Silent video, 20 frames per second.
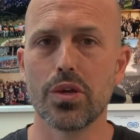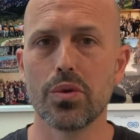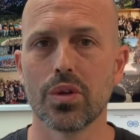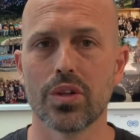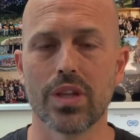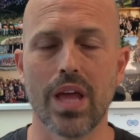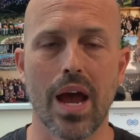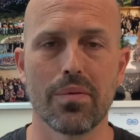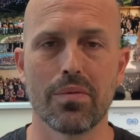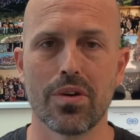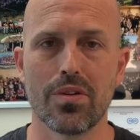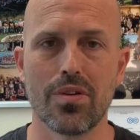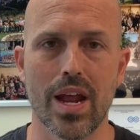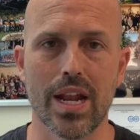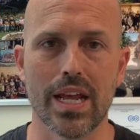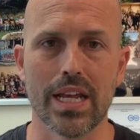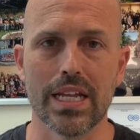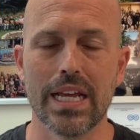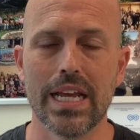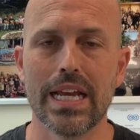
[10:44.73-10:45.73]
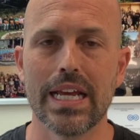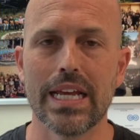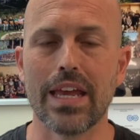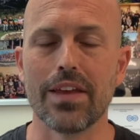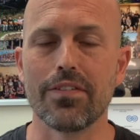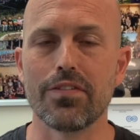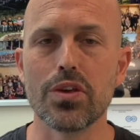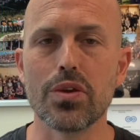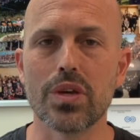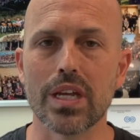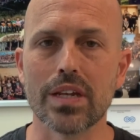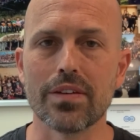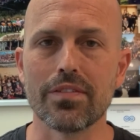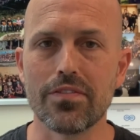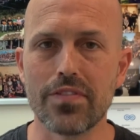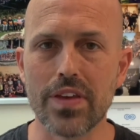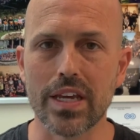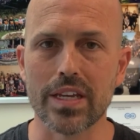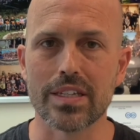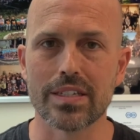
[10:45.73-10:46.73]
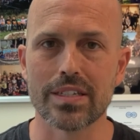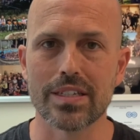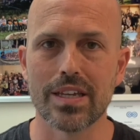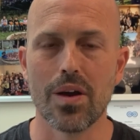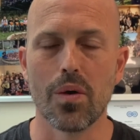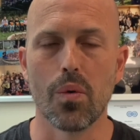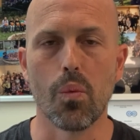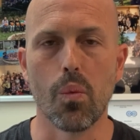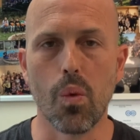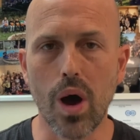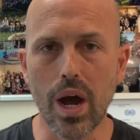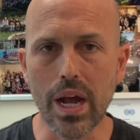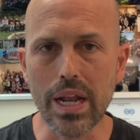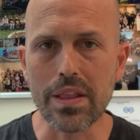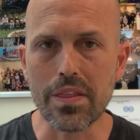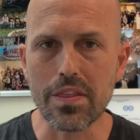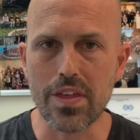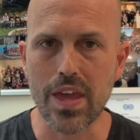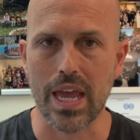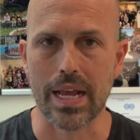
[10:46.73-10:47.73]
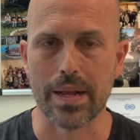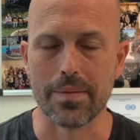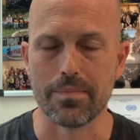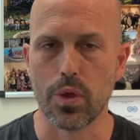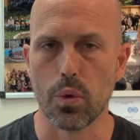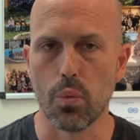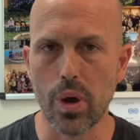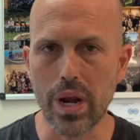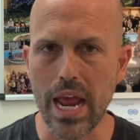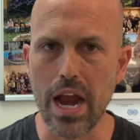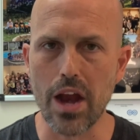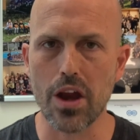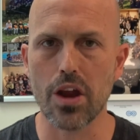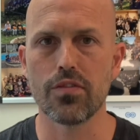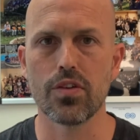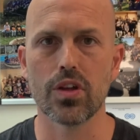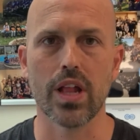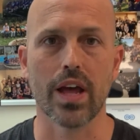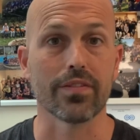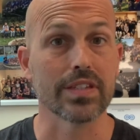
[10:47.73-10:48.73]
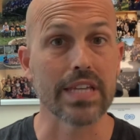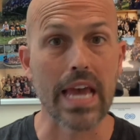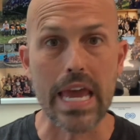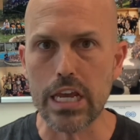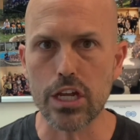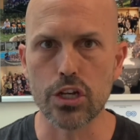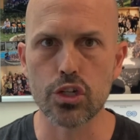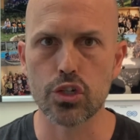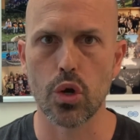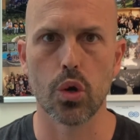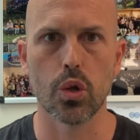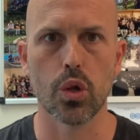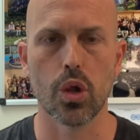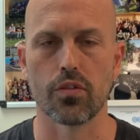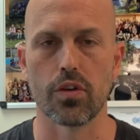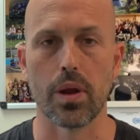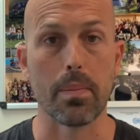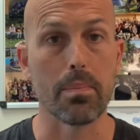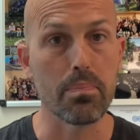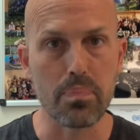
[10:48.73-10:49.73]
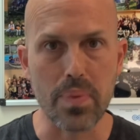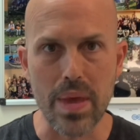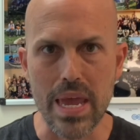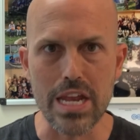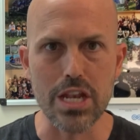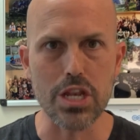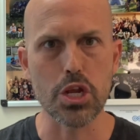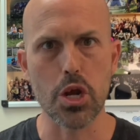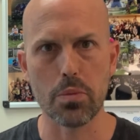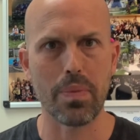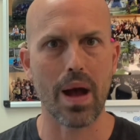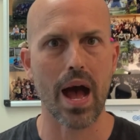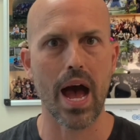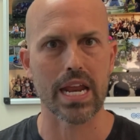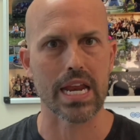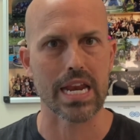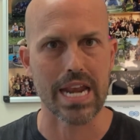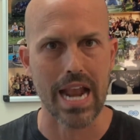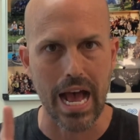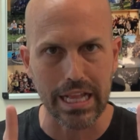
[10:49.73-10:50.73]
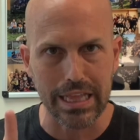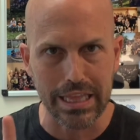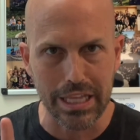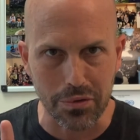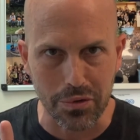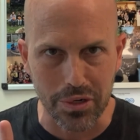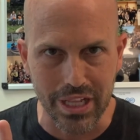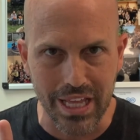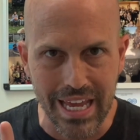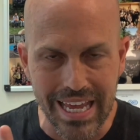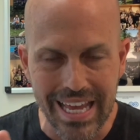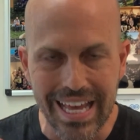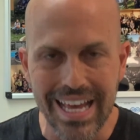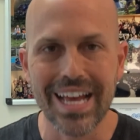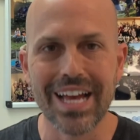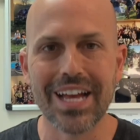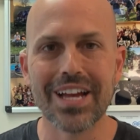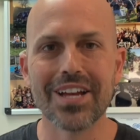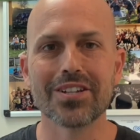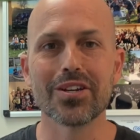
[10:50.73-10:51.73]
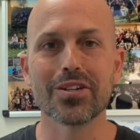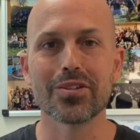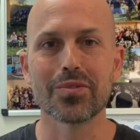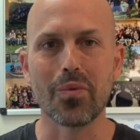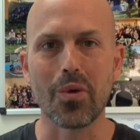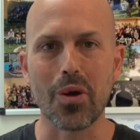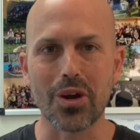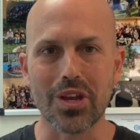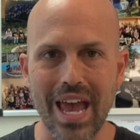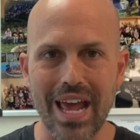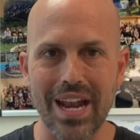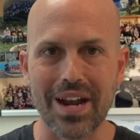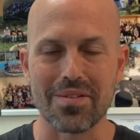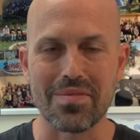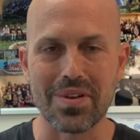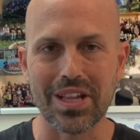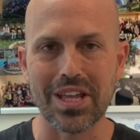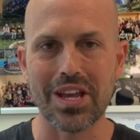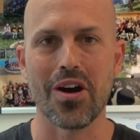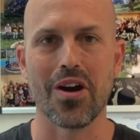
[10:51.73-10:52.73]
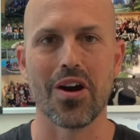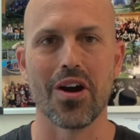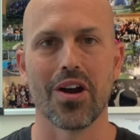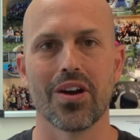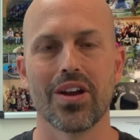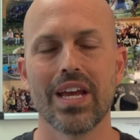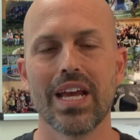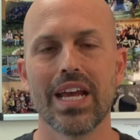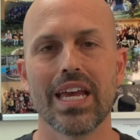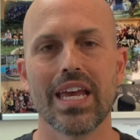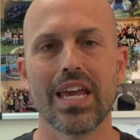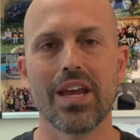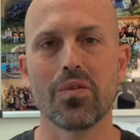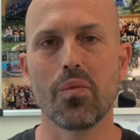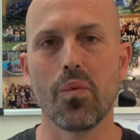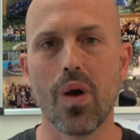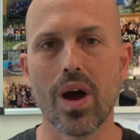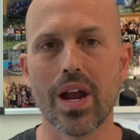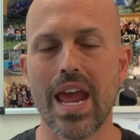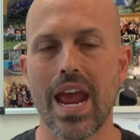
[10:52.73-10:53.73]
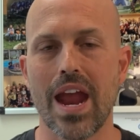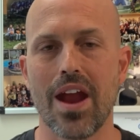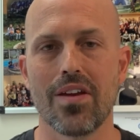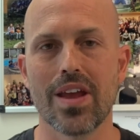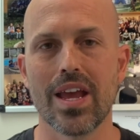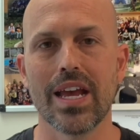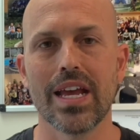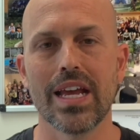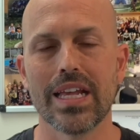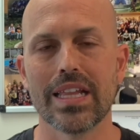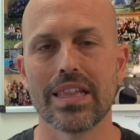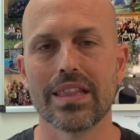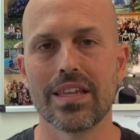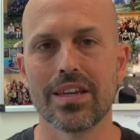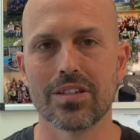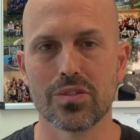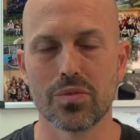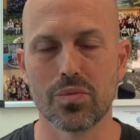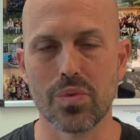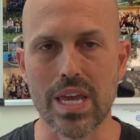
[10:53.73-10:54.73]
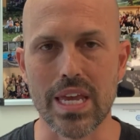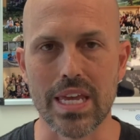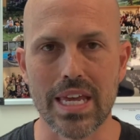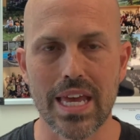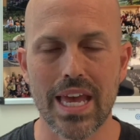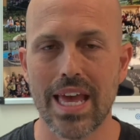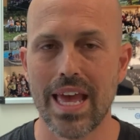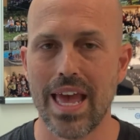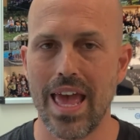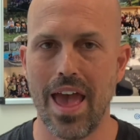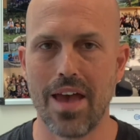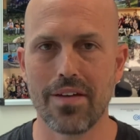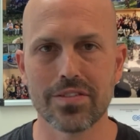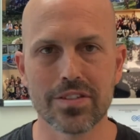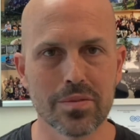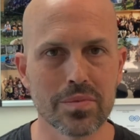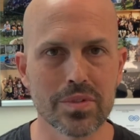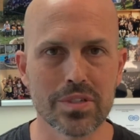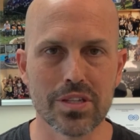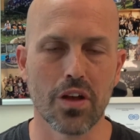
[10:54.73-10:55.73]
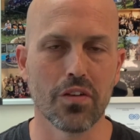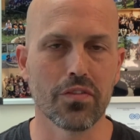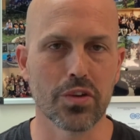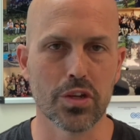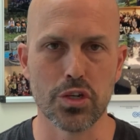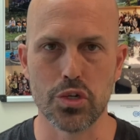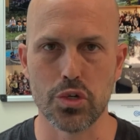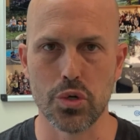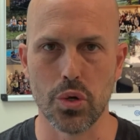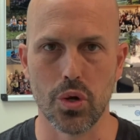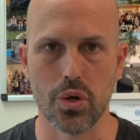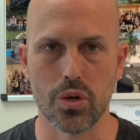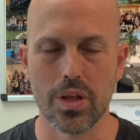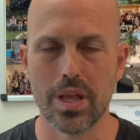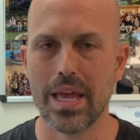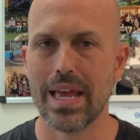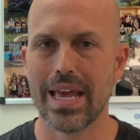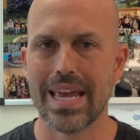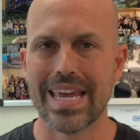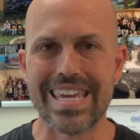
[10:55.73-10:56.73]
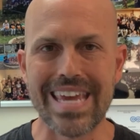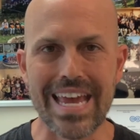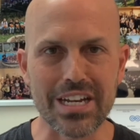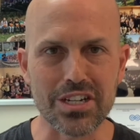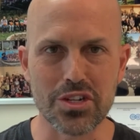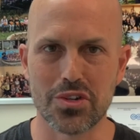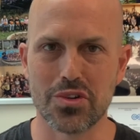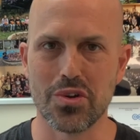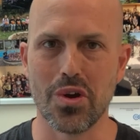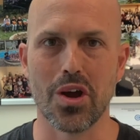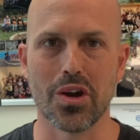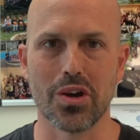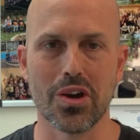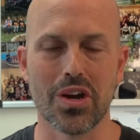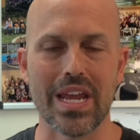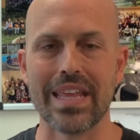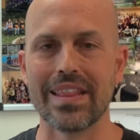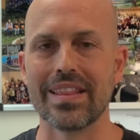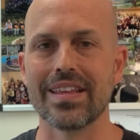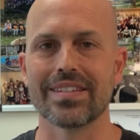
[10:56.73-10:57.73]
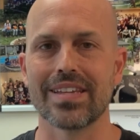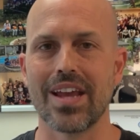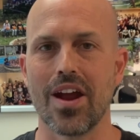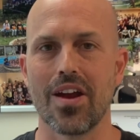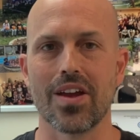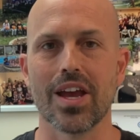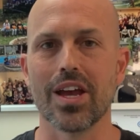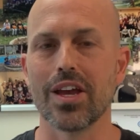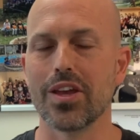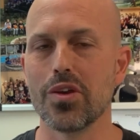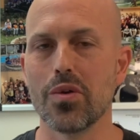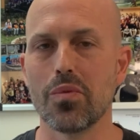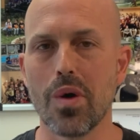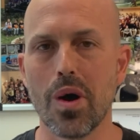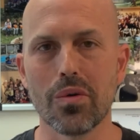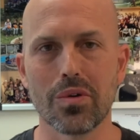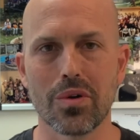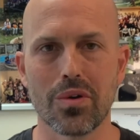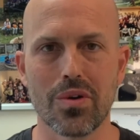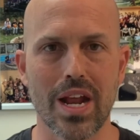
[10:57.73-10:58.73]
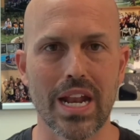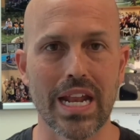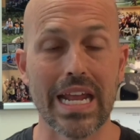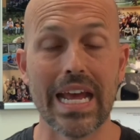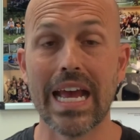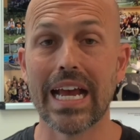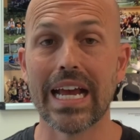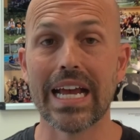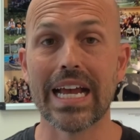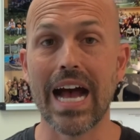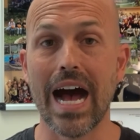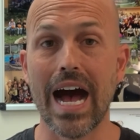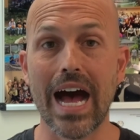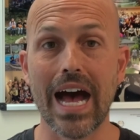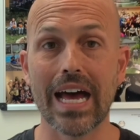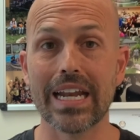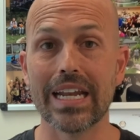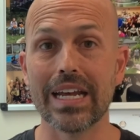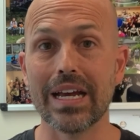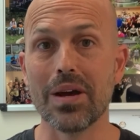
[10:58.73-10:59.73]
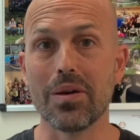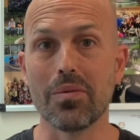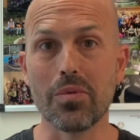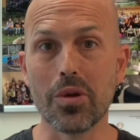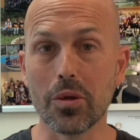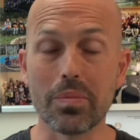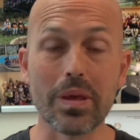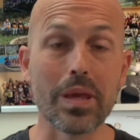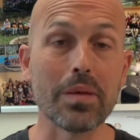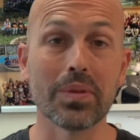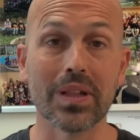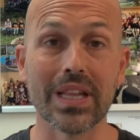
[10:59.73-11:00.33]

you will not regret it. If you can fix one thing, one area of your life, take control over it, beat your body, not literally, just work at it really hard in one area this week. Have some self control. Get stronger in this area. You won't regret it. God will be